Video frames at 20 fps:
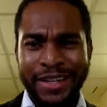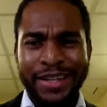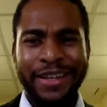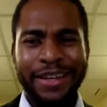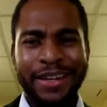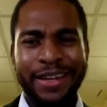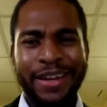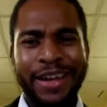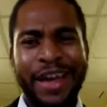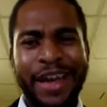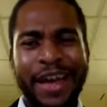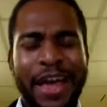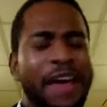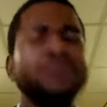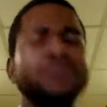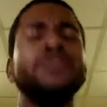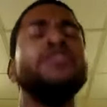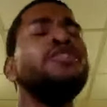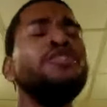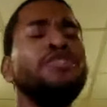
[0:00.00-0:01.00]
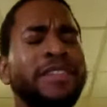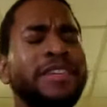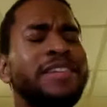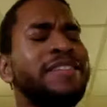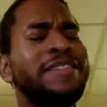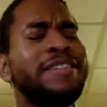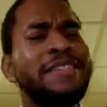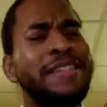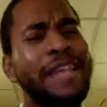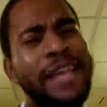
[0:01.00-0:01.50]
Uh, I've heard
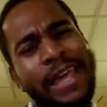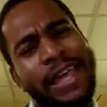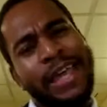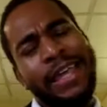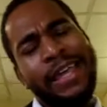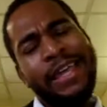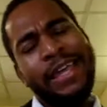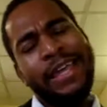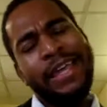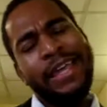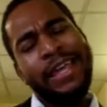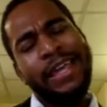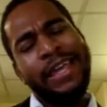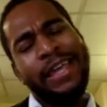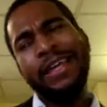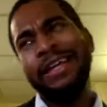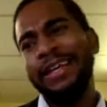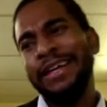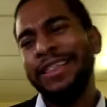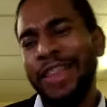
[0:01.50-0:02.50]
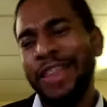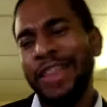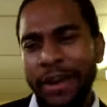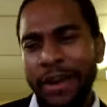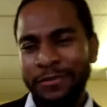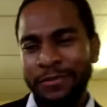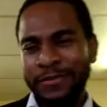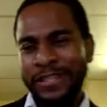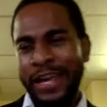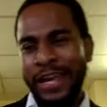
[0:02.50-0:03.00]
this saying uh, a
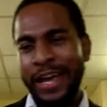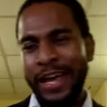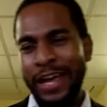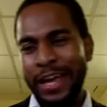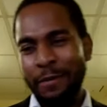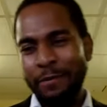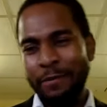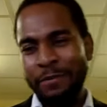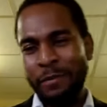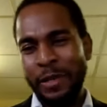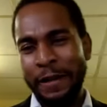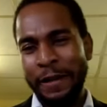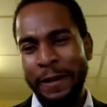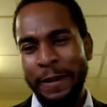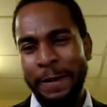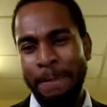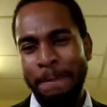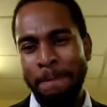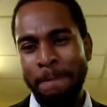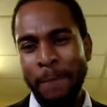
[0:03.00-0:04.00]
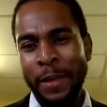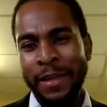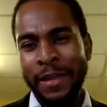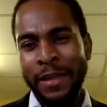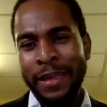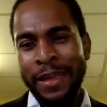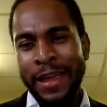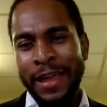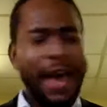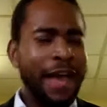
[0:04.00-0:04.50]
lot of times, but um,
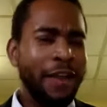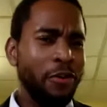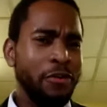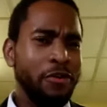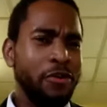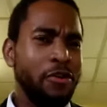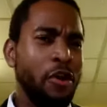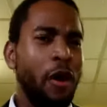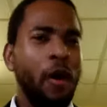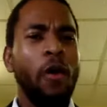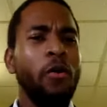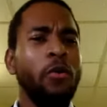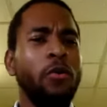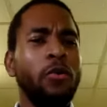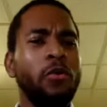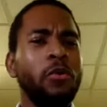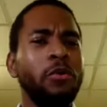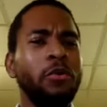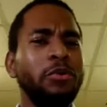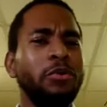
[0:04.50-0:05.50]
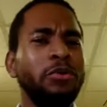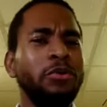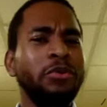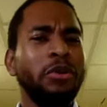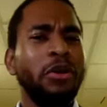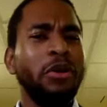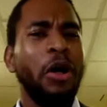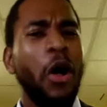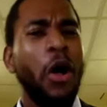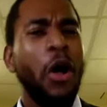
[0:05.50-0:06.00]
I don't know
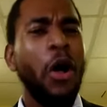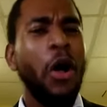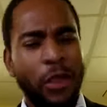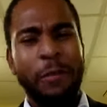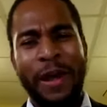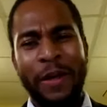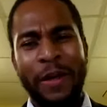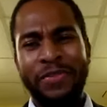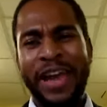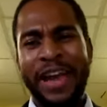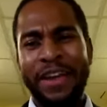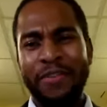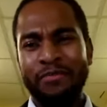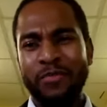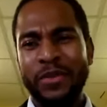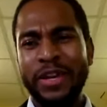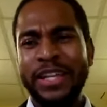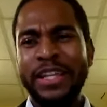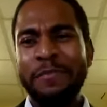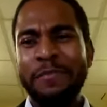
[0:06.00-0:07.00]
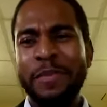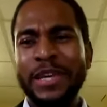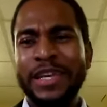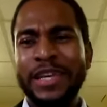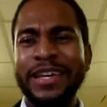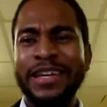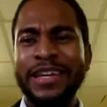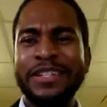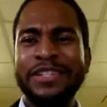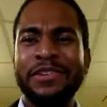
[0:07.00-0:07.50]
all about that really
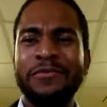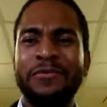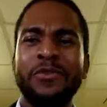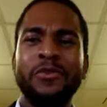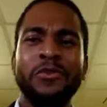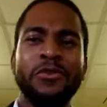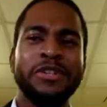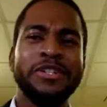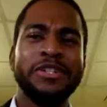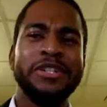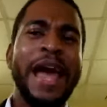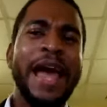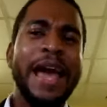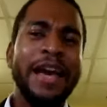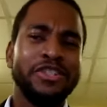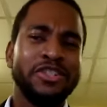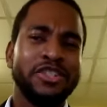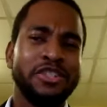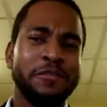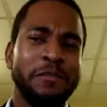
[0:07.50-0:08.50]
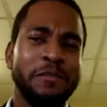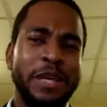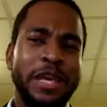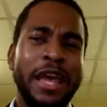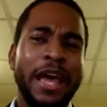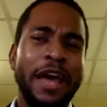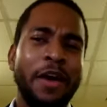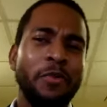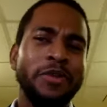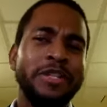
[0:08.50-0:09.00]
because if you were to ask me,
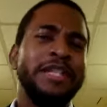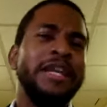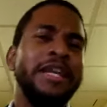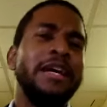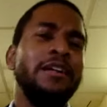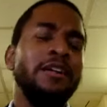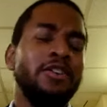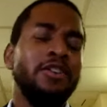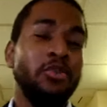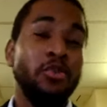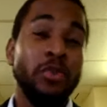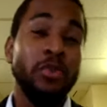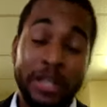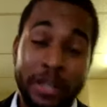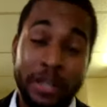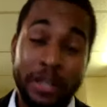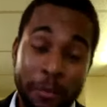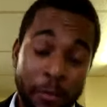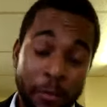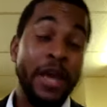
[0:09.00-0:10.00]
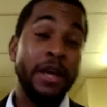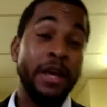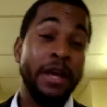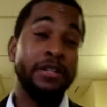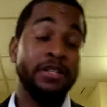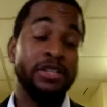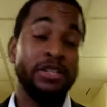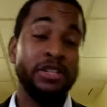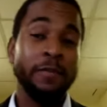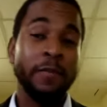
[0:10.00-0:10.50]
I would tell you it
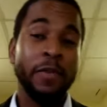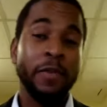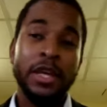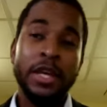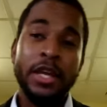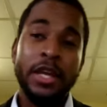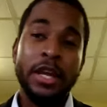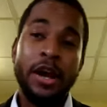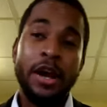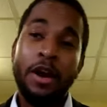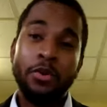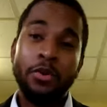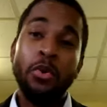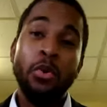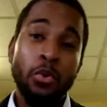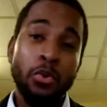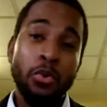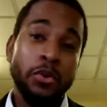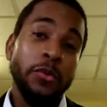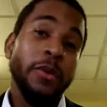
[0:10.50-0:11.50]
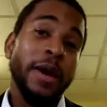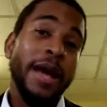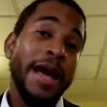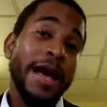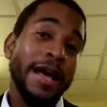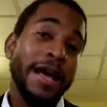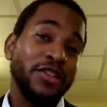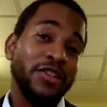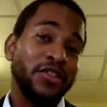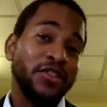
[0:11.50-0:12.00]
depends on who you
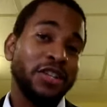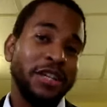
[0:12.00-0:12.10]
ask.